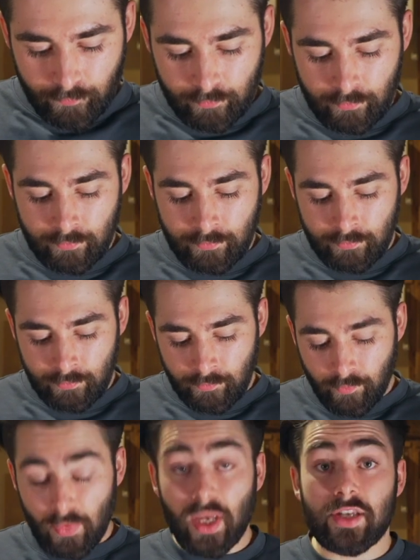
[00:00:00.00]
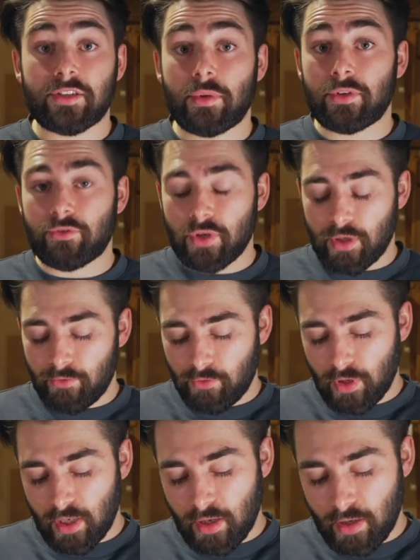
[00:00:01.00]
It smells
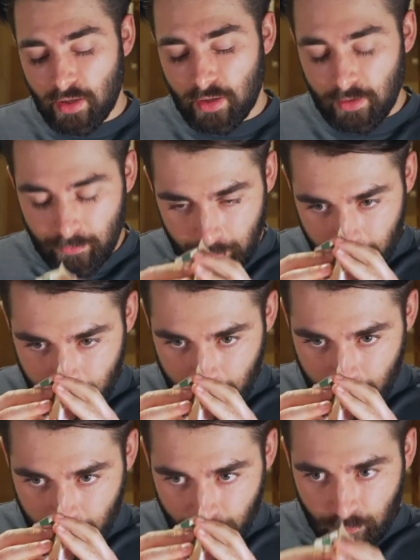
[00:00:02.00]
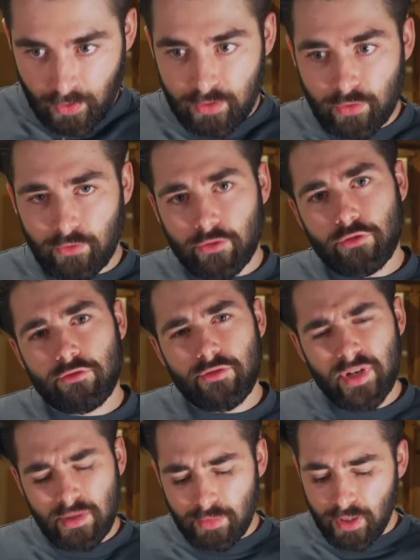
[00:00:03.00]
very sort of
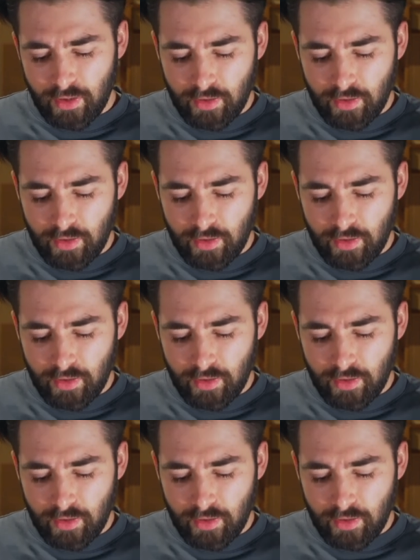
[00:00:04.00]
creamy.